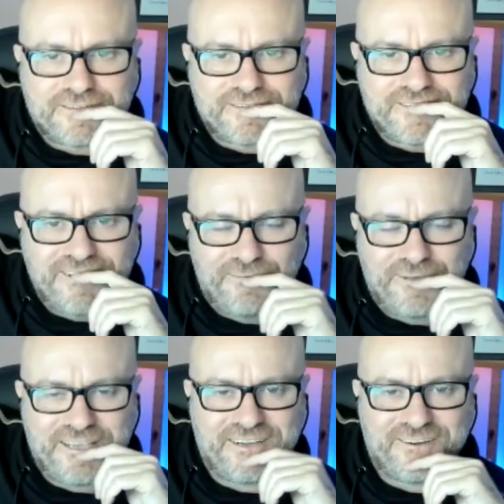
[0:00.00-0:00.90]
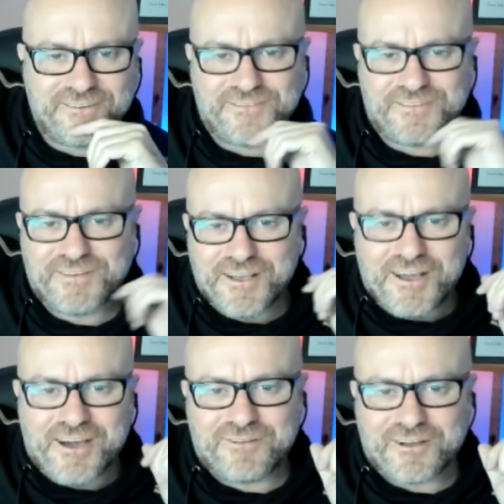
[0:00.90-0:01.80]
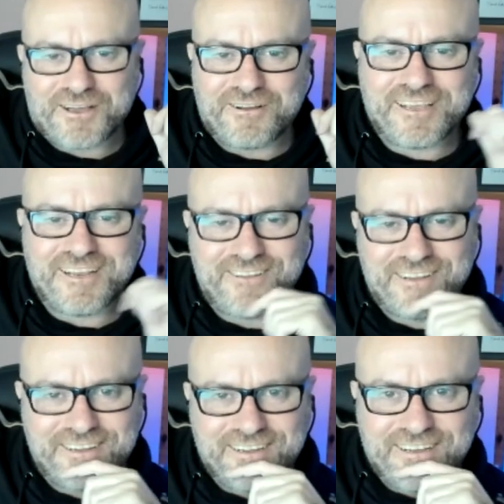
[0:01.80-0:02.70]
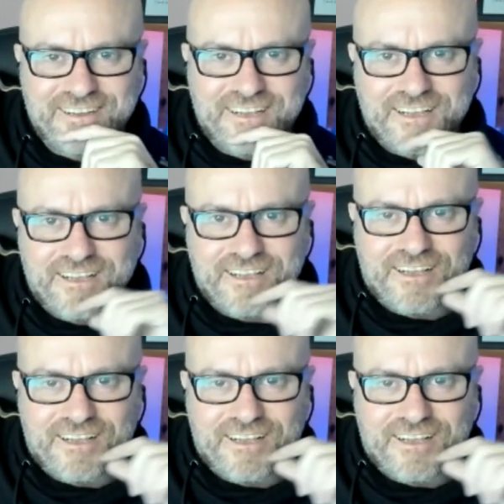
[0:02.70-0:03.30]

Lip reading: I'm here. I'm not going anywhere. Right.